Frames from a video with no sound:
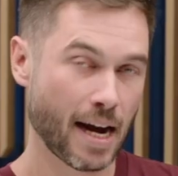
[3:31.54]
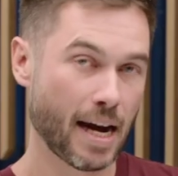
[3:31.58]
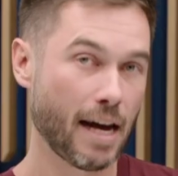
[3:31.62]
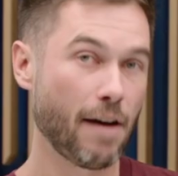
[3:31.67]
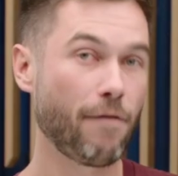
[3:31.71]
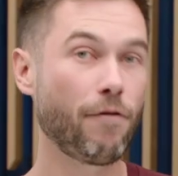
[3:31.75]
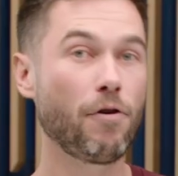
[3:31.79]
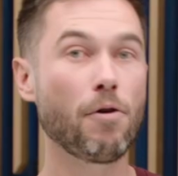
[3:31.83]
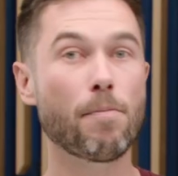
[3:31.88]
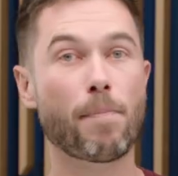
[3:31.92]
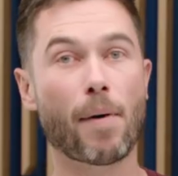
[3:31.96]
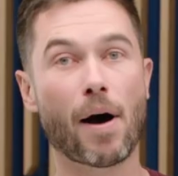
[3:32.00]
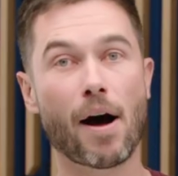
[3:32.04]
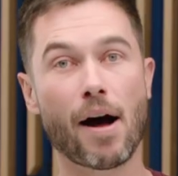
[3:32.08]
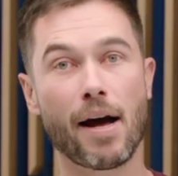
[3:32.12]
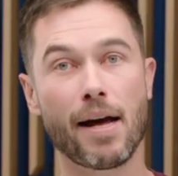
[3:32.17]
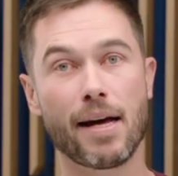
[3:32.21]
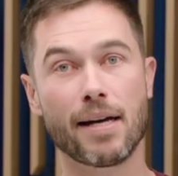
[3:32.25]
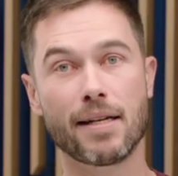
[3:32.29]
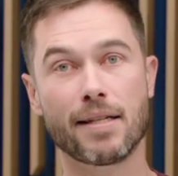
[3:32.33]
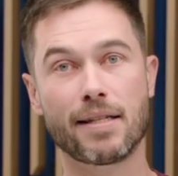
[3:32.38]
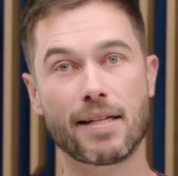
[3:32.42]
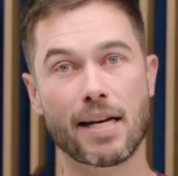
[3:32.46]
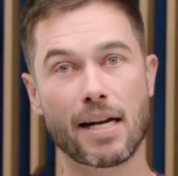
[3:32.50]
If you buy
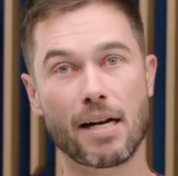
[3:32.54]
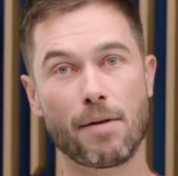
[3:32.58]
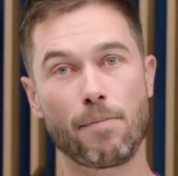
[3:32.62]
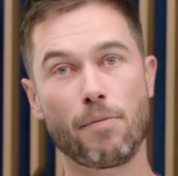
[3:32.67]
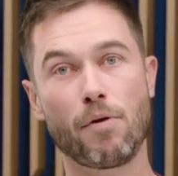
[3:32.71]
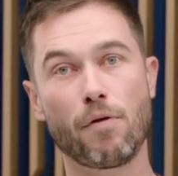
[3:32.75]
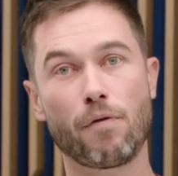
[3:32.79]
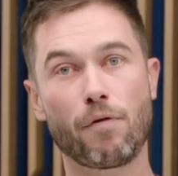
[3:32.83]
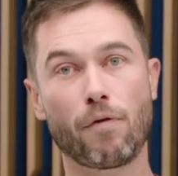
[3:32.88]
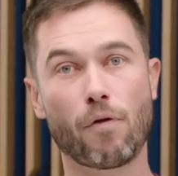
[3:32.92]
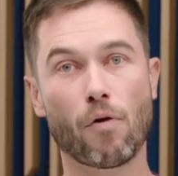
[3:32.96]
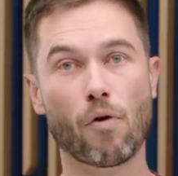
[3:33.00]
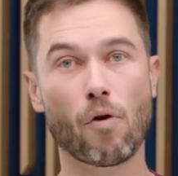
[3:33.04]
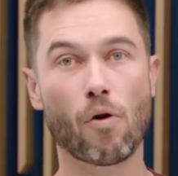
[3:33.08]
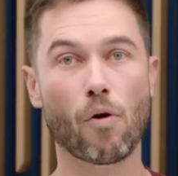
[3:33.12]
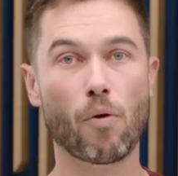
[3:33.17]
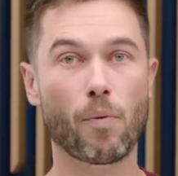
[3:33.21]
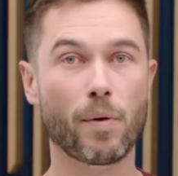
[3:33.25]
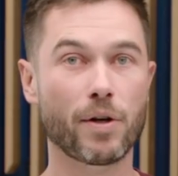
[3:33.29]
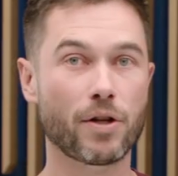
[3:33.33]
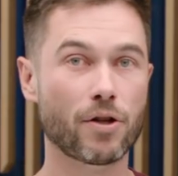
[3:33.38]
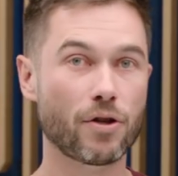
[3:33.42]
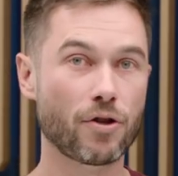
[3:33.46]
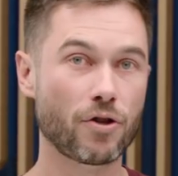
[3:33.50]
a ZMU-4,
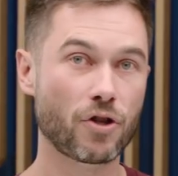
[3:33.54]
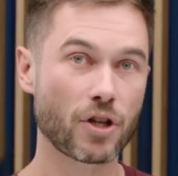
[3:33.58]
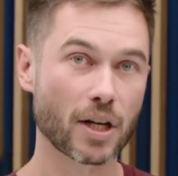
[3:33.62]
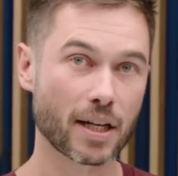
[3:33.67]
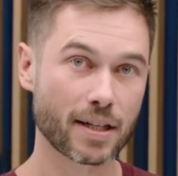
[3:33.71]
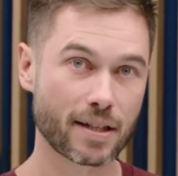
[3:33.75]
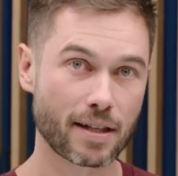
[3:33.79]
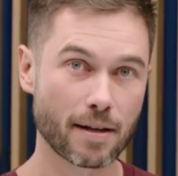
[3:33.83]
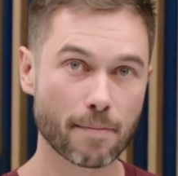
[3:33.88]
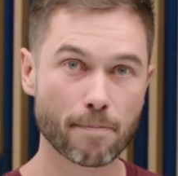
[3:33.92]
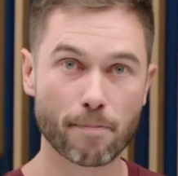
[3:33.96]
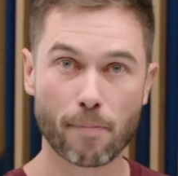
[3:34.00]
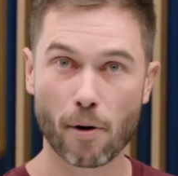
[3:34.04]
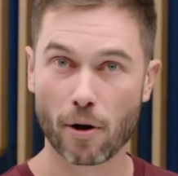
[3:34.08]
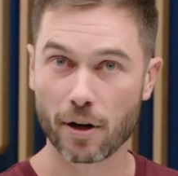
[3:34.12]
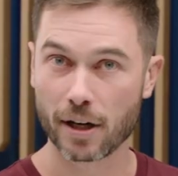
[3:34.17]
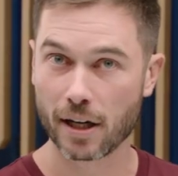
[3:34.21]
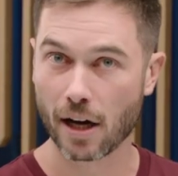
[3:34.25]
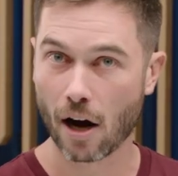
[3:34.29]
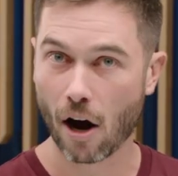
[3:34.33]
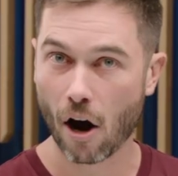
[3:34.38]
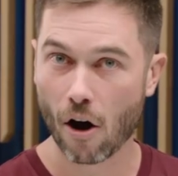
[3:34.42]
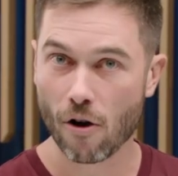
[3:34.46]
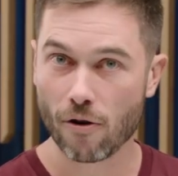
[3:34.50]
which is just the
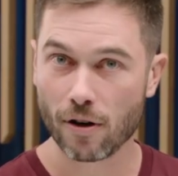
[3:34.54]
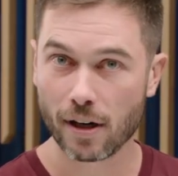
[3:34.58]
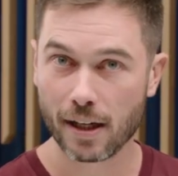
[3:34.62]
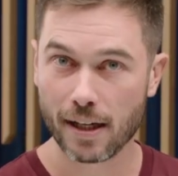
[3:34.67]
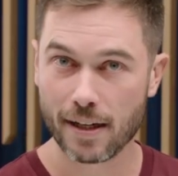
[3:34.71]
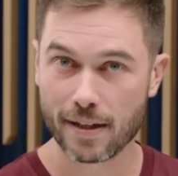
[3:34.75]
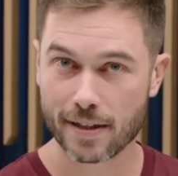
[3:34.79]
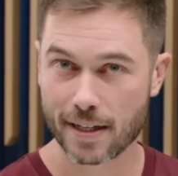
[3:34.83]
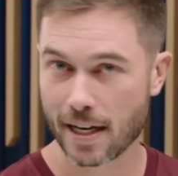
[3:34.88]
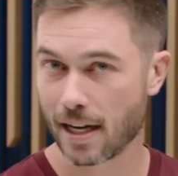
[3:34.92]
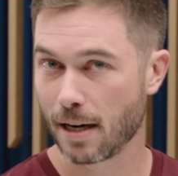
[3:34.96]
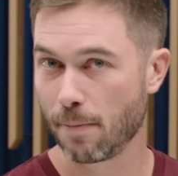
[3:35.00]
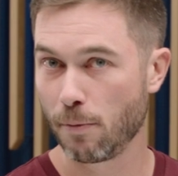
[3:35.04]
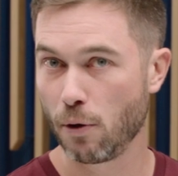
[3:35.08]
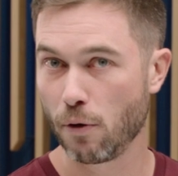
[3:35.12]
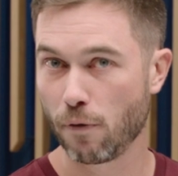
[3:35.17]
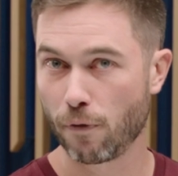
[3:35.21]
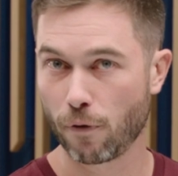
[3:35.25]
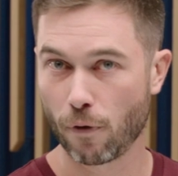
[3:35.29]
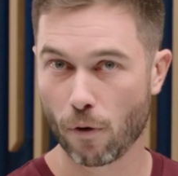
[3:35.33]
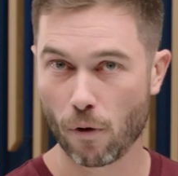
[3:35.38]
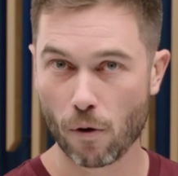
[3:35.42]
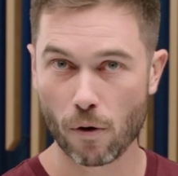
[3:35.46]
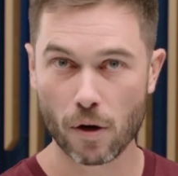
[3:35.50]
body only
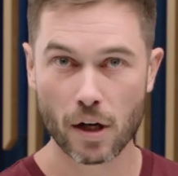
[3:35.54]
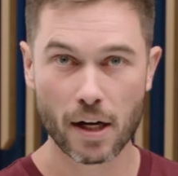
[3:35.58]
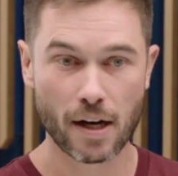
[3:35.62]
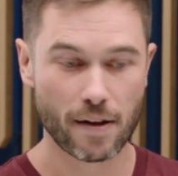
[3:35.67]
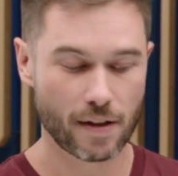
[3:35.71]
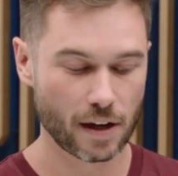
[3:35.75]
ZMU-4,